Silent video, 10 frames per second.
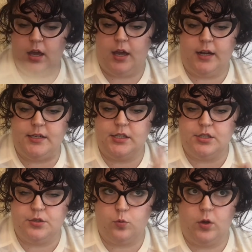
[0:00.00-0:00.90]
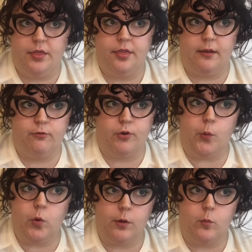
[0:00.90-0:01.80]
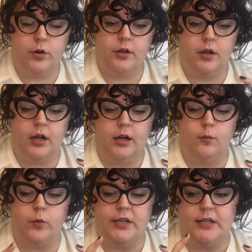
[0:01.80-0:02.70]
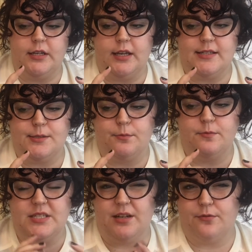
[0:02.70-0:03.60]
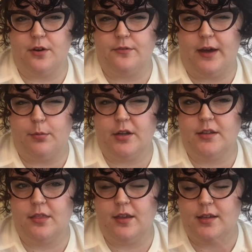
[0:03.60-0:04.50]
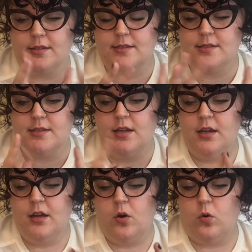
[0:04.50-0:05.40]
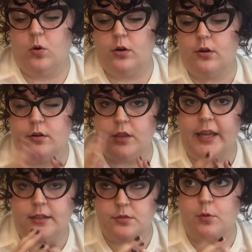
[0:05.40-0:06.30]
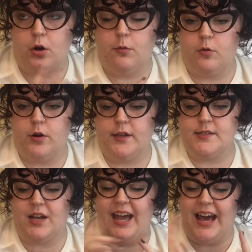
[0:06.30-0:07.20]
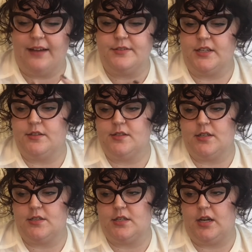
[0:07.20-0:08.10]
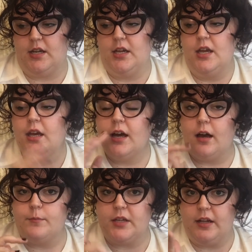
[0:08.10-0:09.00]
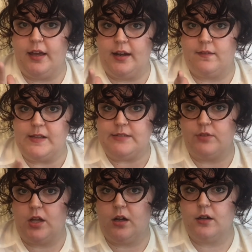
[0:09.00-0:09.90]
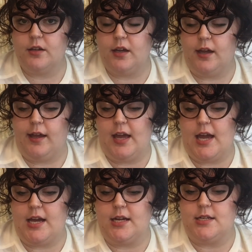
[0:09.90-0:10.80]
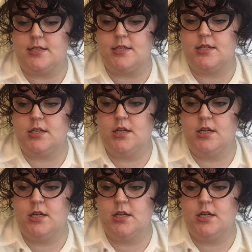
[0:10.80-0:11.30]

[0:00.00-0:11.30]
and I need to do one thing for Wormwood. Um, we need to get some stuff for fabric things ordered like tomorrow morning, so I have to get those done tonight. I'm gonna edit this vlog and